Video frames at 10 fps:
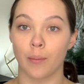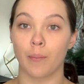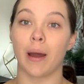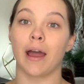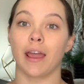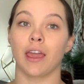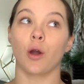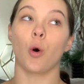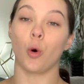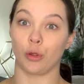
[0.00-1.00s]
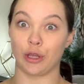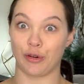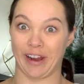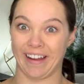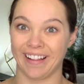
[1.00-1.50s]
my holy
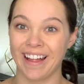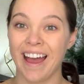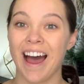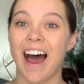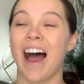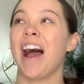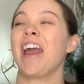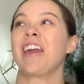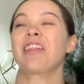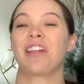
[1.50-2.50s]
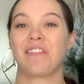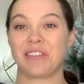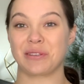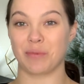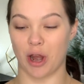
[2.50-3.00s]
grail. I love
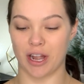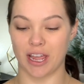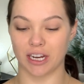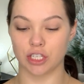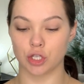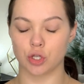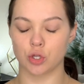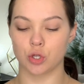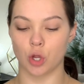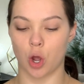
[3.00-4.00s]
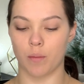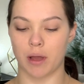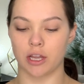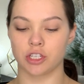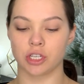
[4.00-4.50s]
this product so
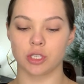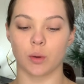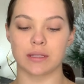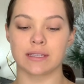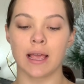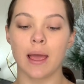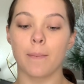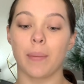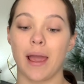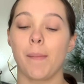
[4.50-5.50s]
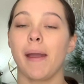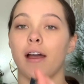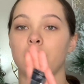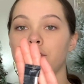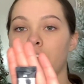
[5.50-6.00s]
much. So it's Bye Bye
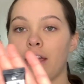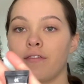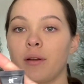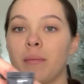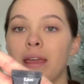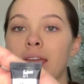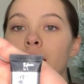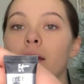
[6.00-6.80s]
Under Eye from It